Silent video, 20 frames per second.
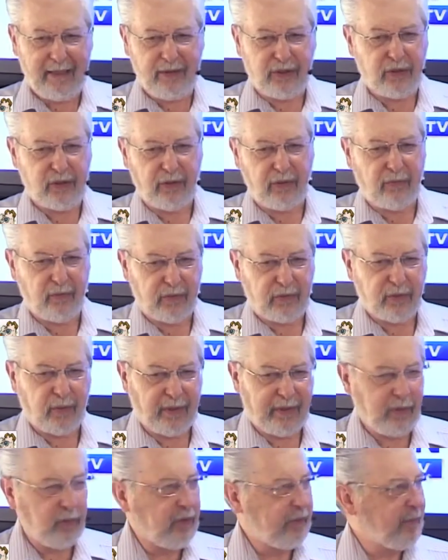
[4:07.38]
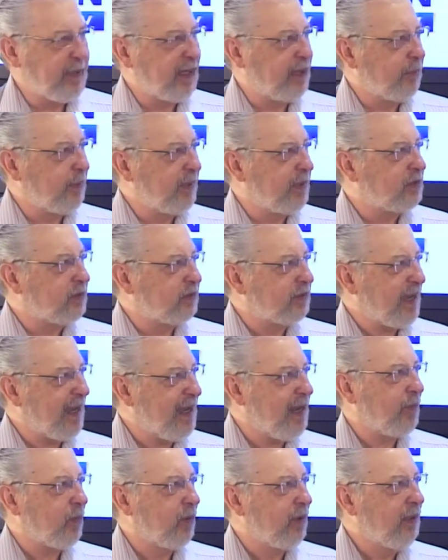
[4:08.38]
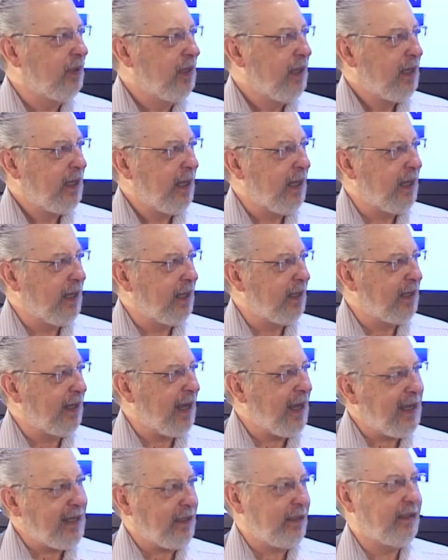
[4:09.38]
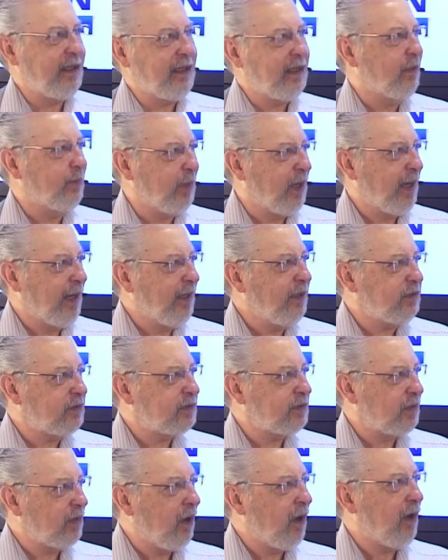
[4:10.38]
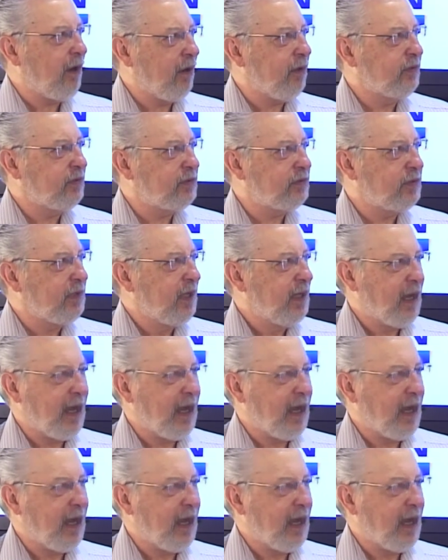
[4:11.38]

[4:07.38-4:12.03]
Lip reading: shoot 21 megapixel camera, and 8 gigabytes cards.